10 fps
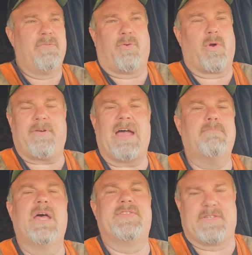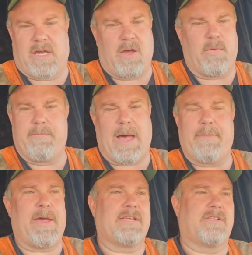4 or 5 months ago, we
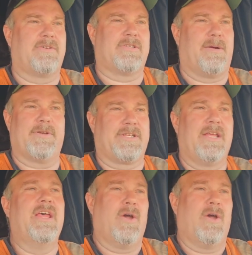bypassed those numbers.